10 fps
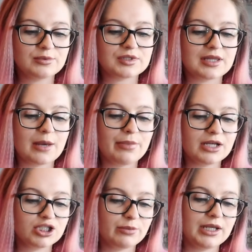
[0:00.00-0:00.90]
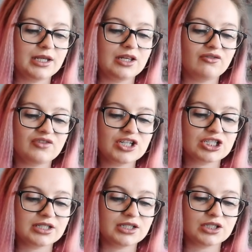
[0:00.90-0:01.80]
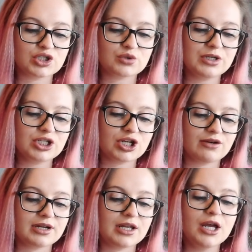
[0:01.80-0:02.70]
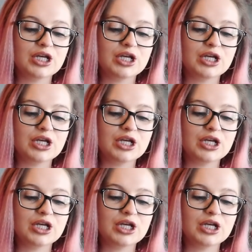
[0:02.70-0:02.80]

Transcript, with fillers: So they're blush peony, fresh linen, sweet cherry,